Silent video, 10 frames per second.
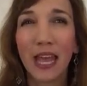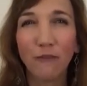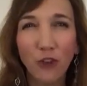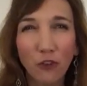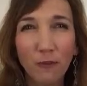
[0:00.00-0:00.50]

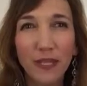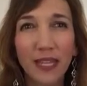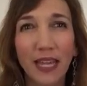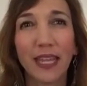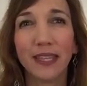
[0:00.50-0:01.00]
If you've been
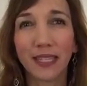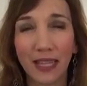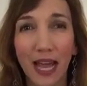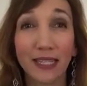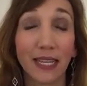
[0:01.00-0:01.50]
taking this
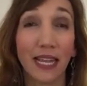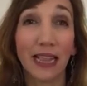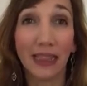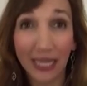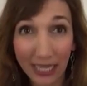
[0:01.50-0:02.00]
class in
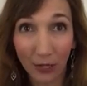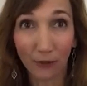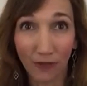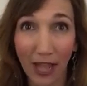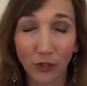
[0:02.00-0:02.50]
a
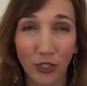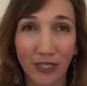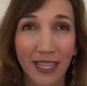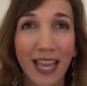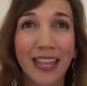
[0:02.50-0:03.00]
linear
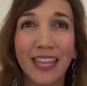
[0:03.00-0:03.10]
fashion,